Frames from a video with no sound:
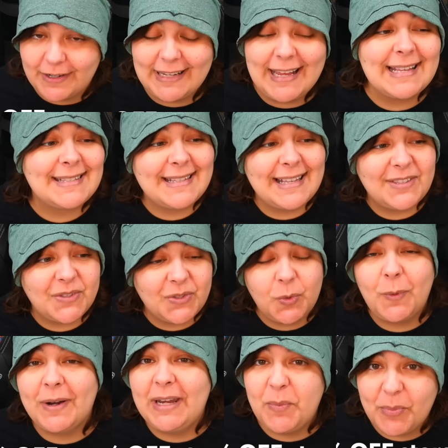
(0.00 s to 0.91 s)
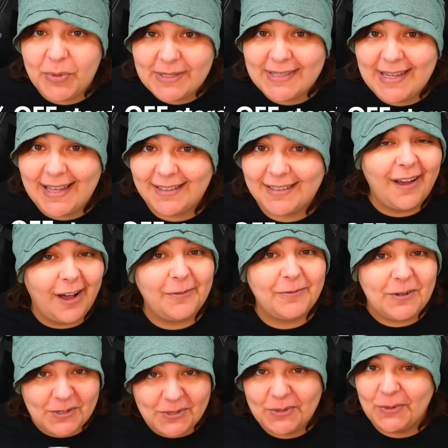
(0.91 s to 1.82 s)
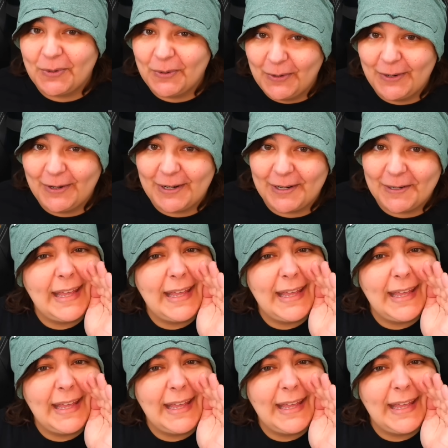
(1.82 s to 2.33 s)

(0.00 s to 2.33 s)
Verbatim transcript: Yes, that's 20% off your store order.